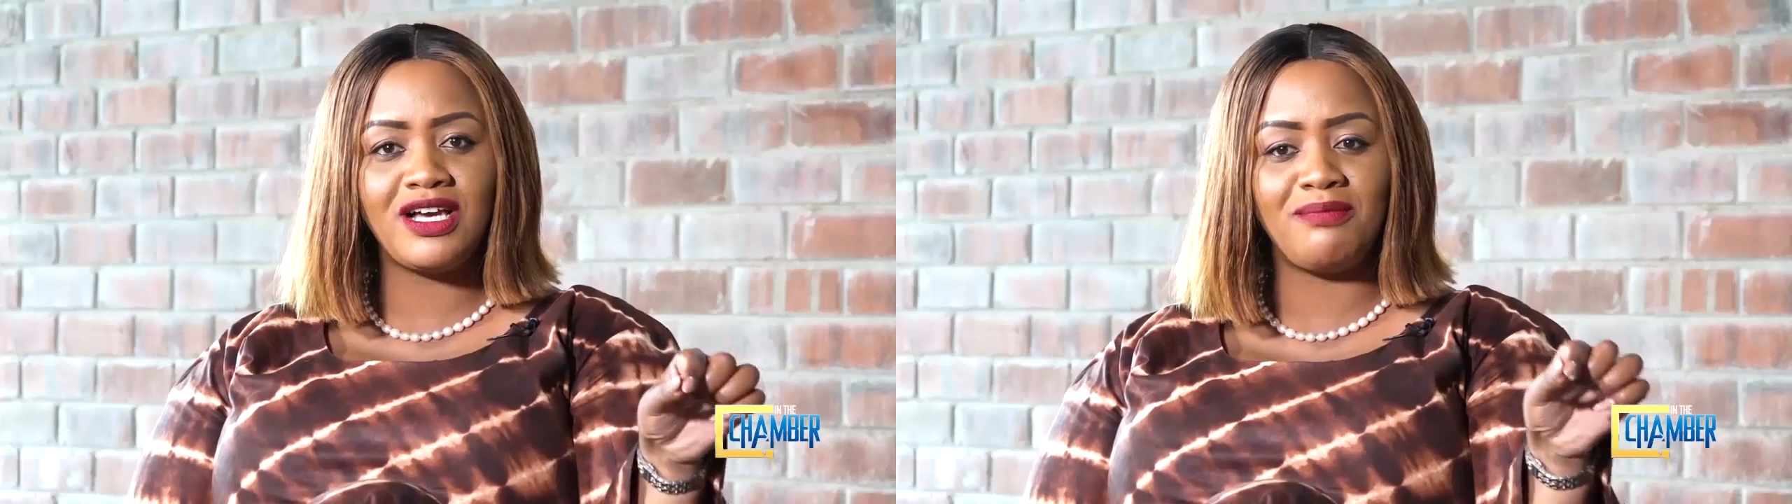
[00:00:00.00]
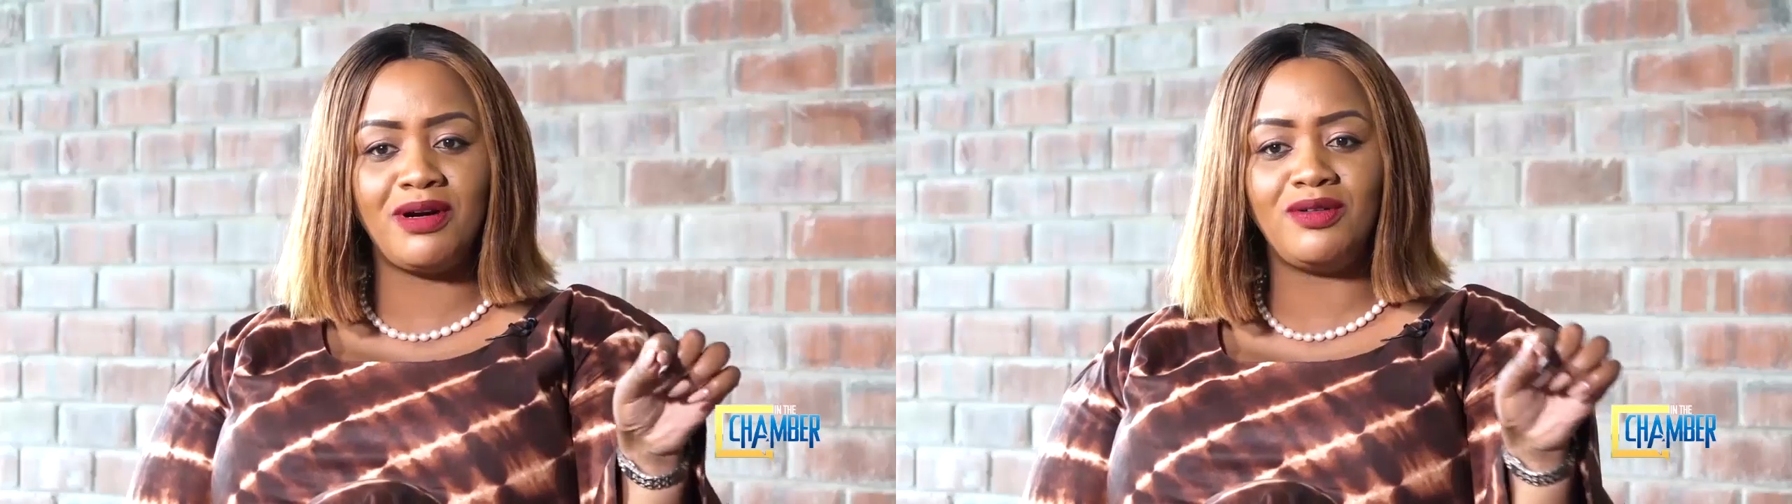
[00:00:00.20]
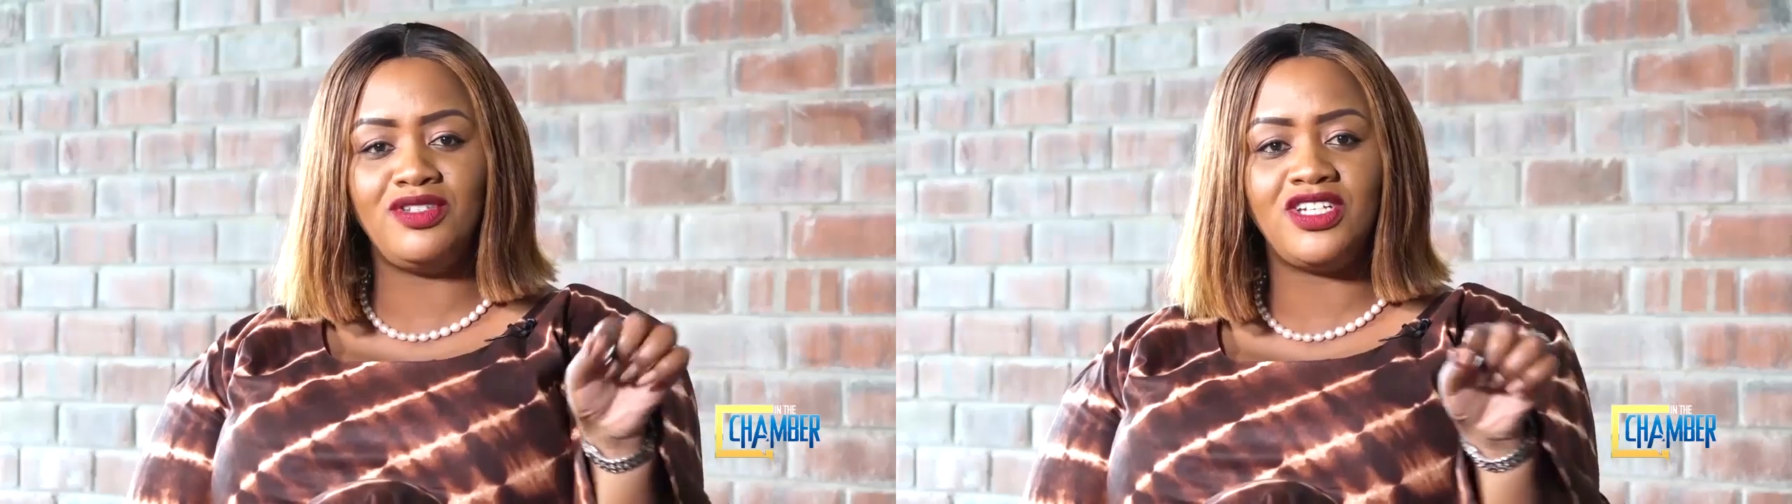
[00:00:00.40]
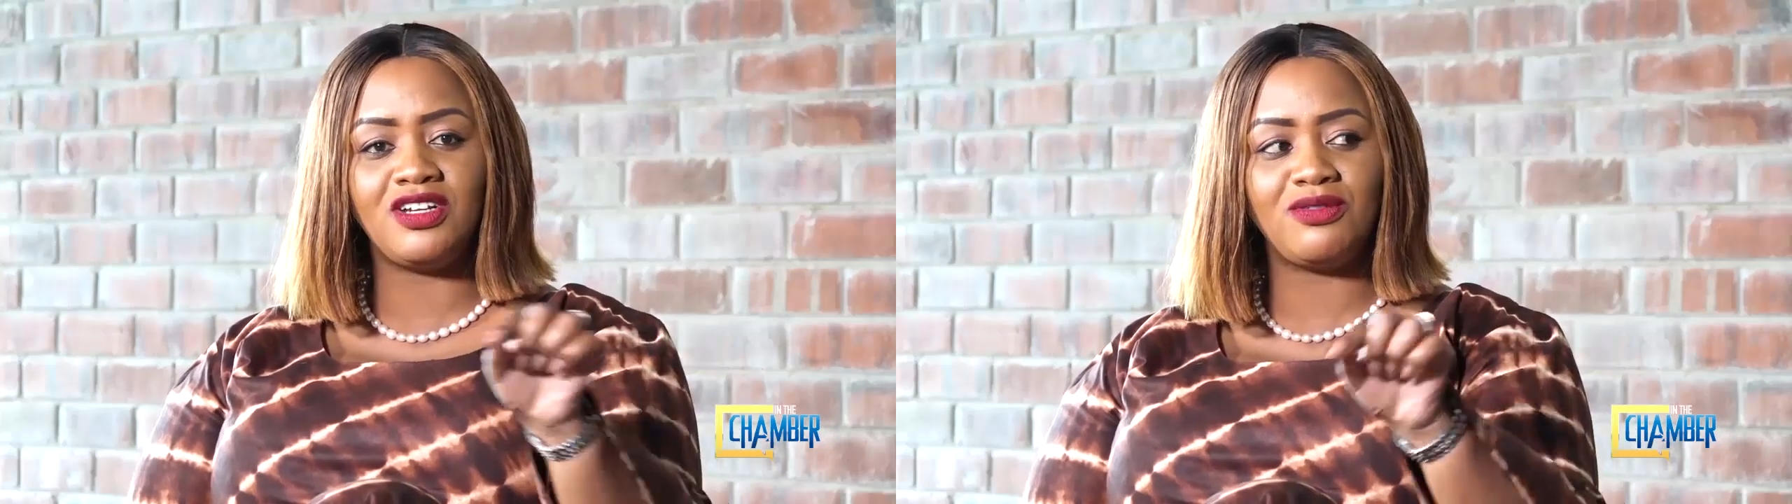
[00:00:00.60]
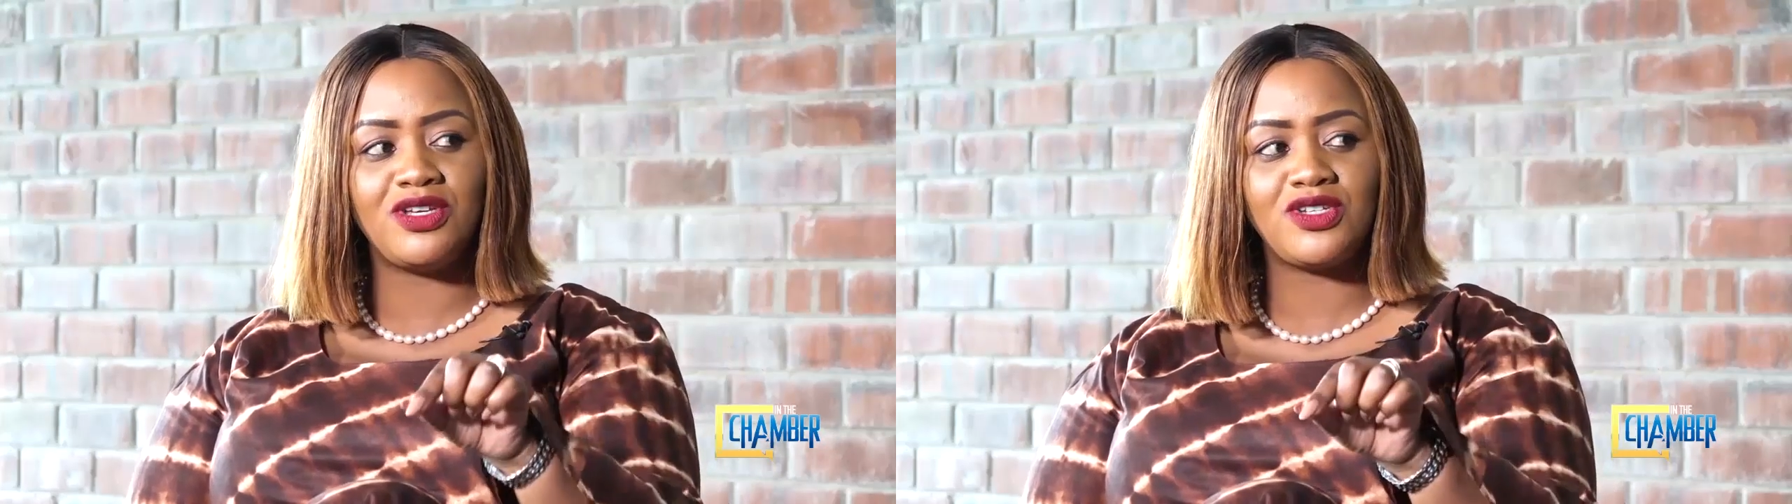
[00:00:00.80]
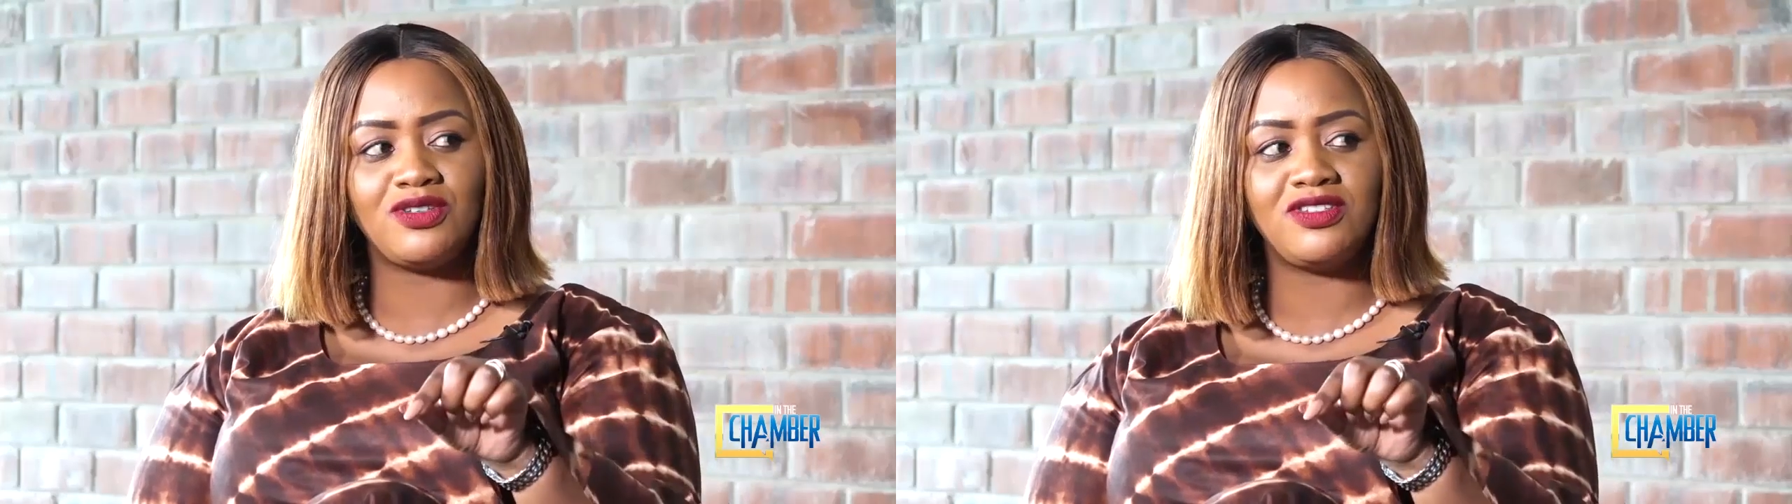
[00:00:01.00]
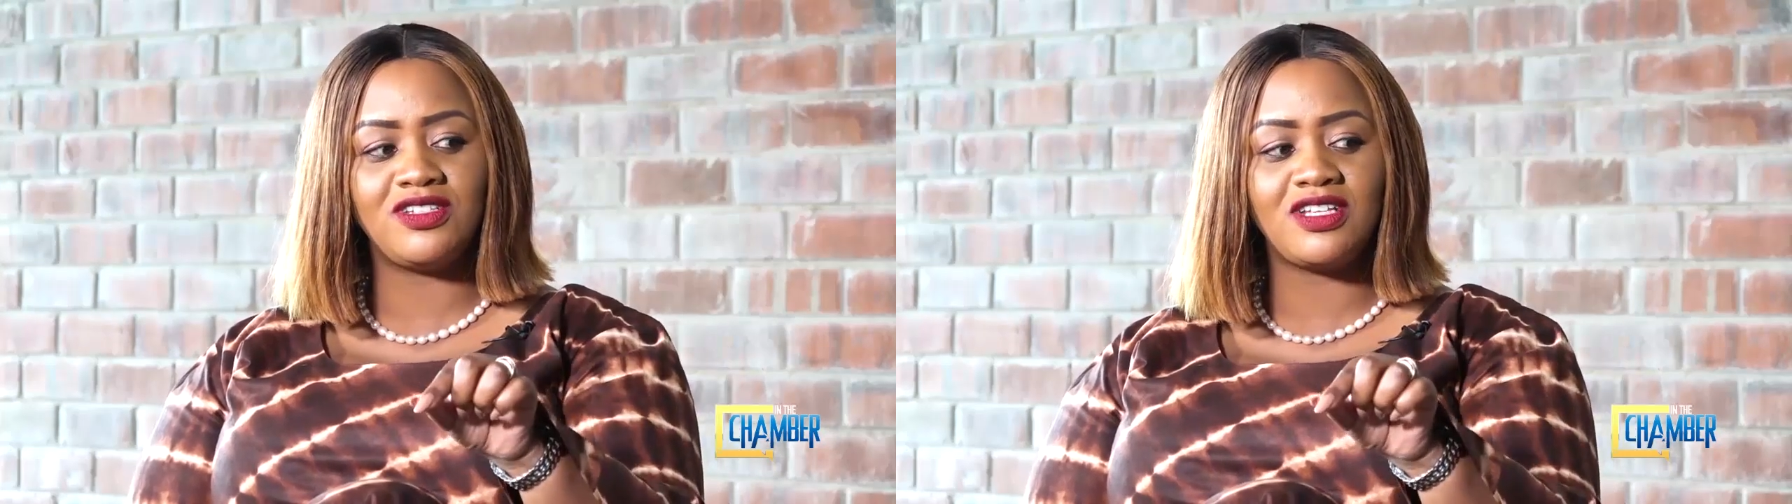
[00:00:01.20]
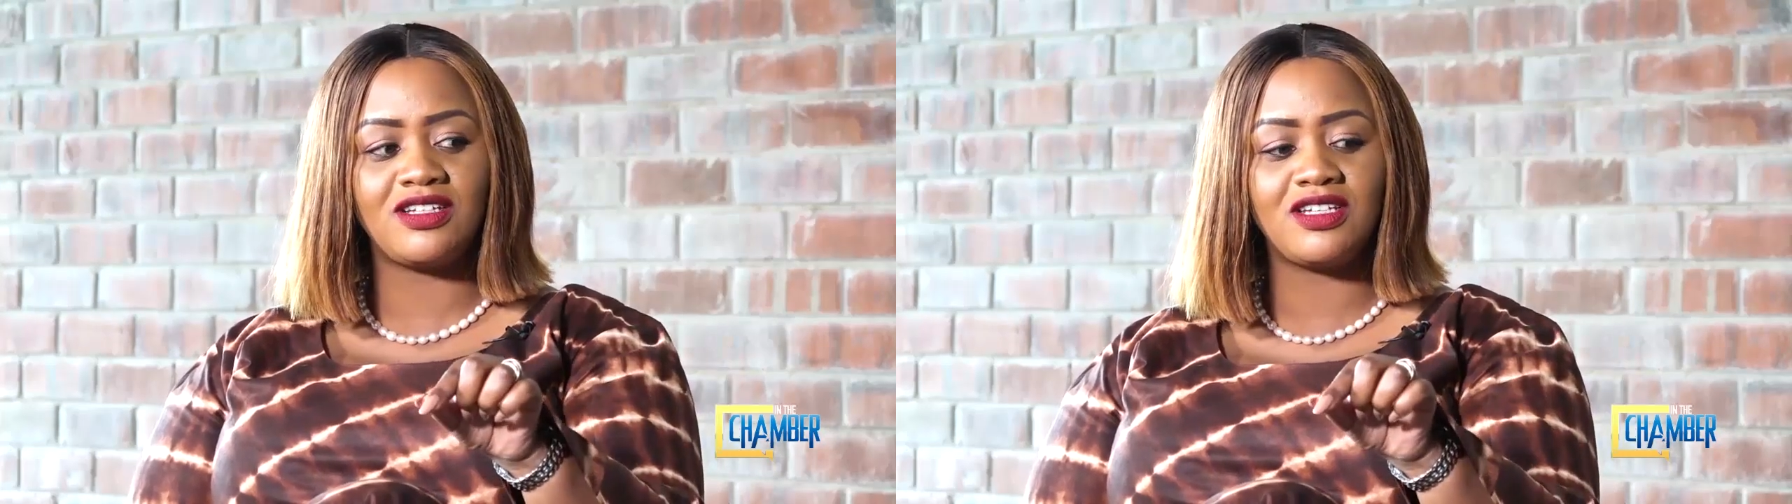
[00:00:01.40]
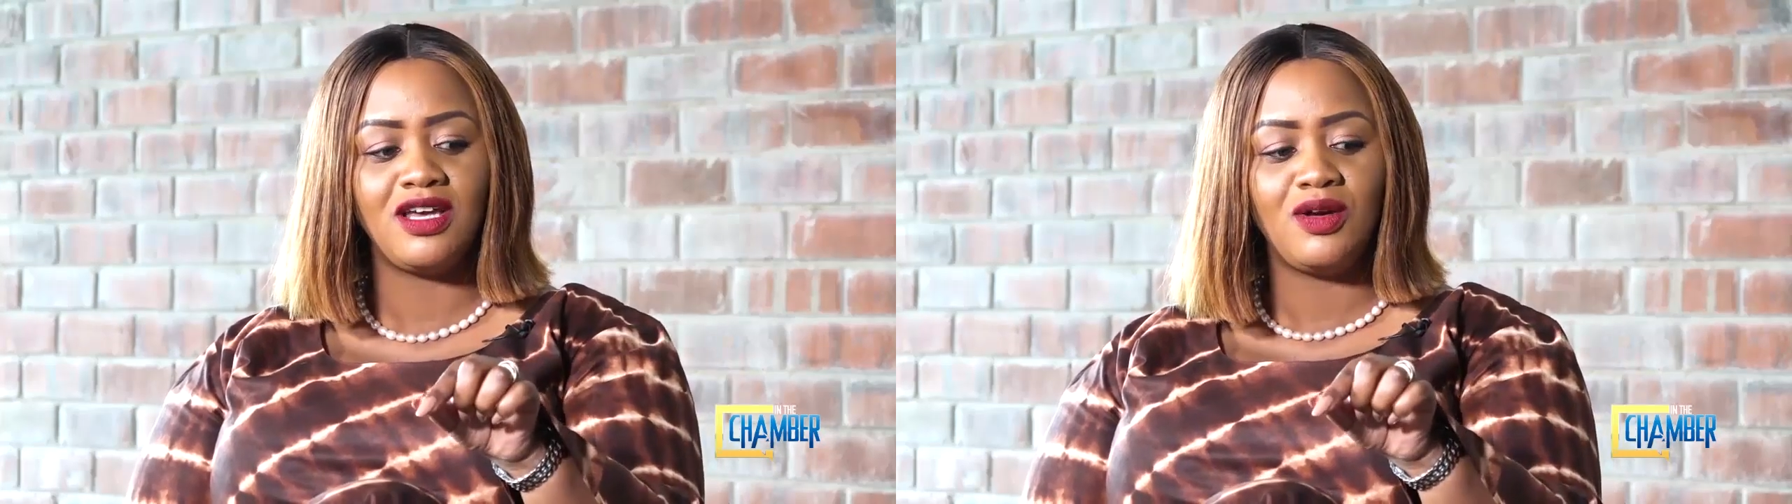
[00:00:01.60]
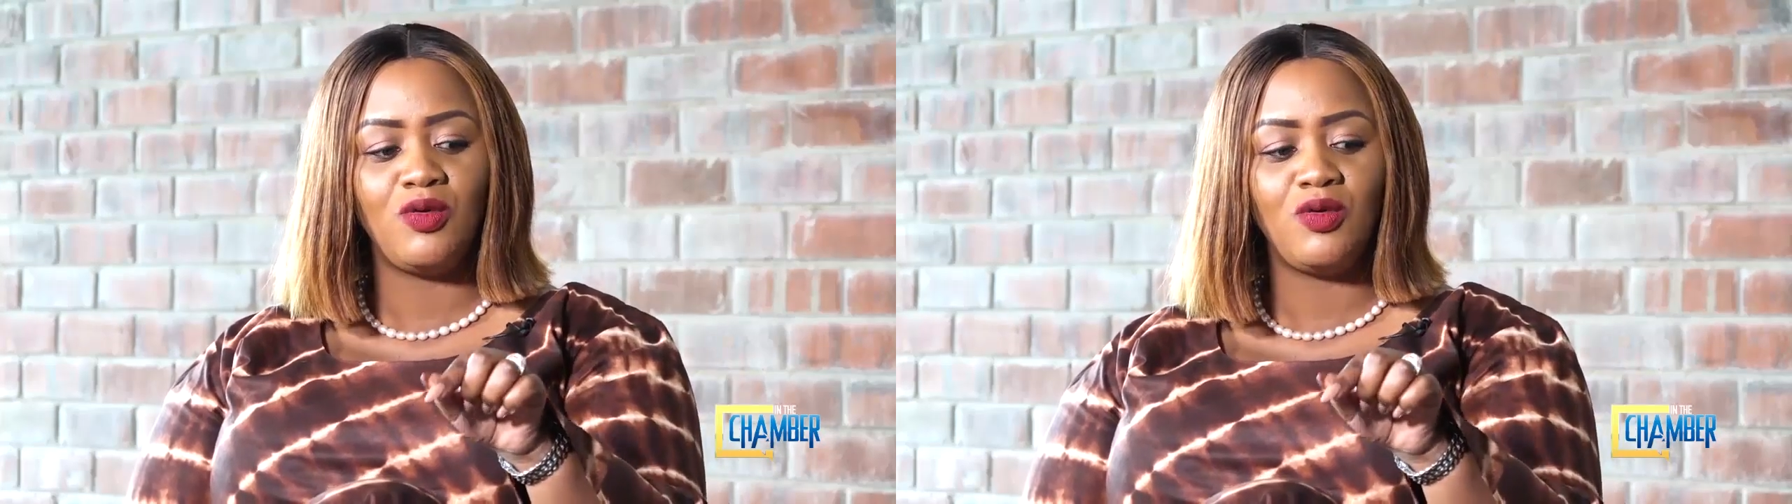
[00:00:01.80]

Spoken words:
about generations is that